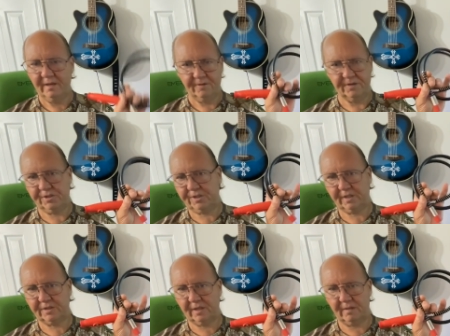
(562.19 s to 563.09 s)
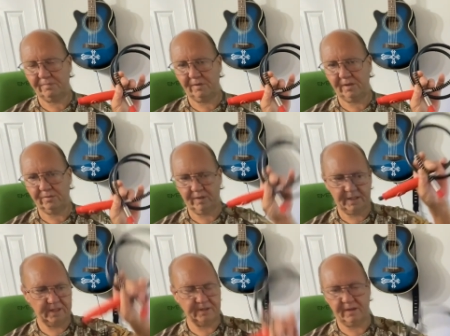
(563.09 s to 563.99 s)
This thing's going to plug right
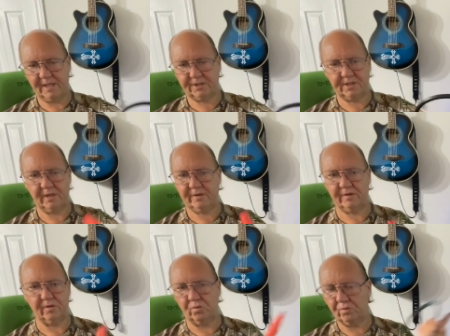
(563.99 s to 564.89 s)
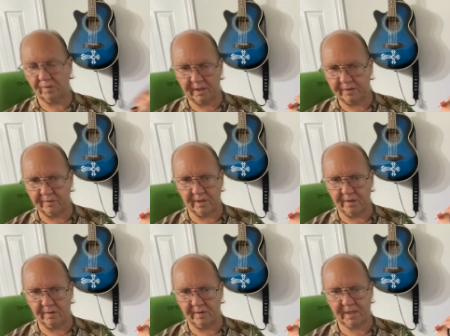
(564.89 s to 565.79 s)
into that sucker, and away you
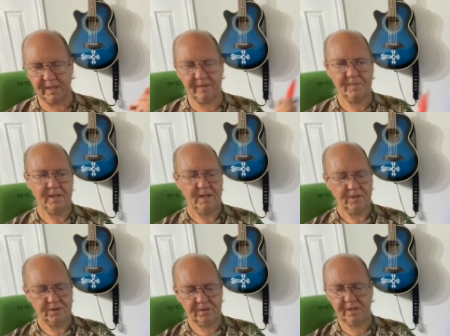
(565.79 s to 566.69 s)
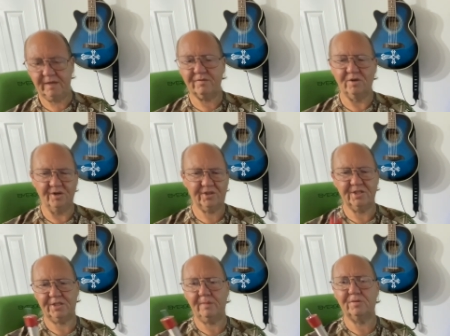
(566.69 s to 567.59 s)
go, okay? You could even hook
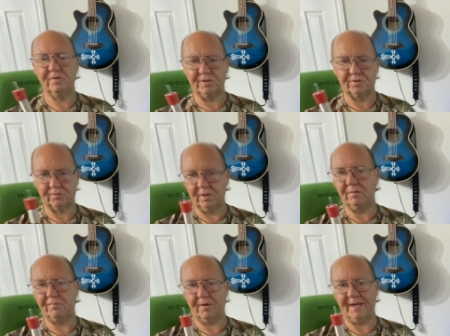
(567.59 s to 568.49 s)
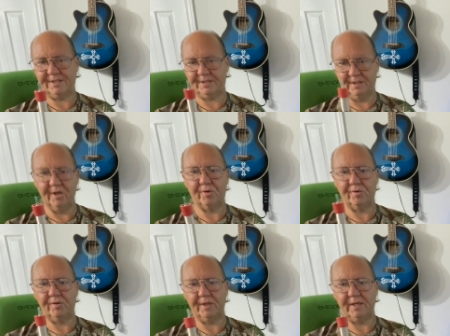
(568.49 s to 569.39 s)
this up to a drill press,
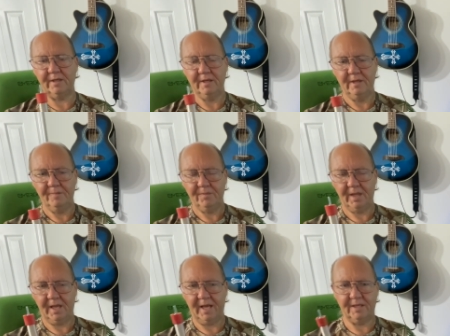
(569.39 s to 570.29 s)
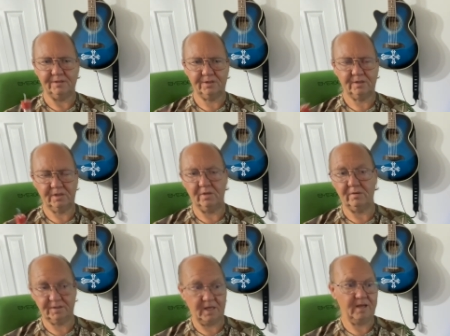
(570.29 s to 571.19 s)
literally. And, you know,
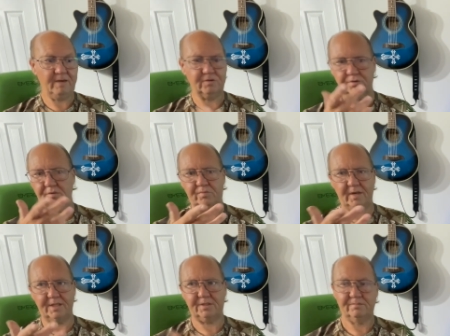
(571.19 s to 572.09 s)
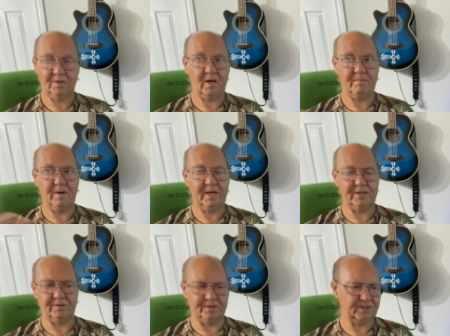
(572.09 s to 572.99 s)
because I have a drill press. Now, mind
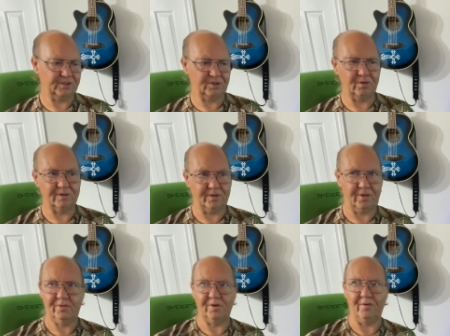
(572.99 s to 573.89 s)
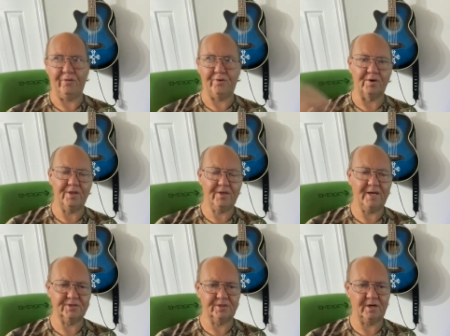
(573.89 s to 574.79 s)
you, it doesn't go to, you know,
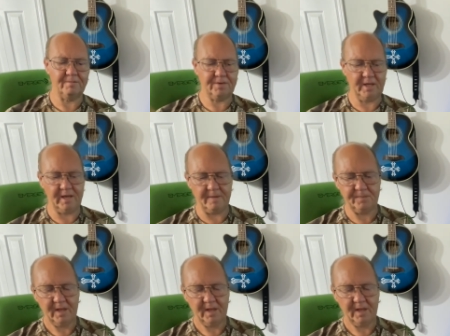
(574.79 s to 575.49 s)
30,000 RPM.